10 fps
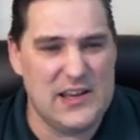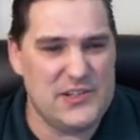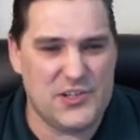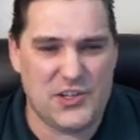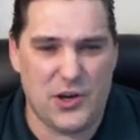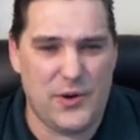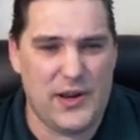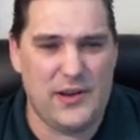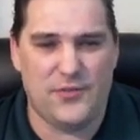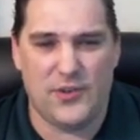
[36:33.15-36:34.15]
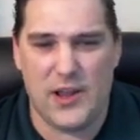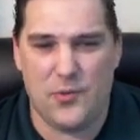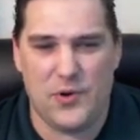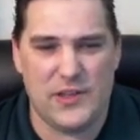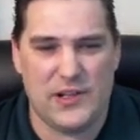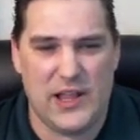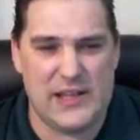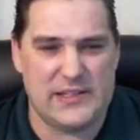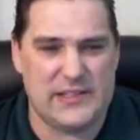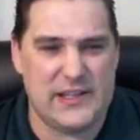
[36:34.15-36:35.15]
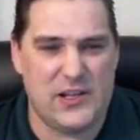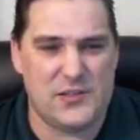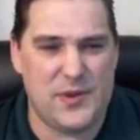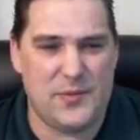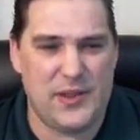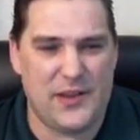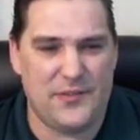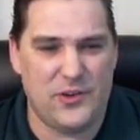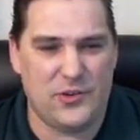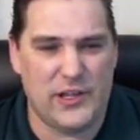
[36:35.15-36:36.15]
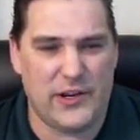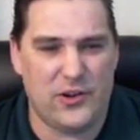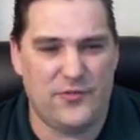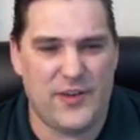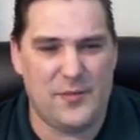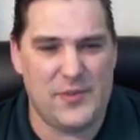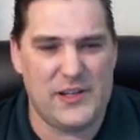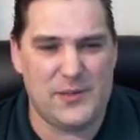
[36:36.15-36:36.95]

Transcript: Just go in for like one of the classic tales, maybe like, you know, click it on 5 minutes.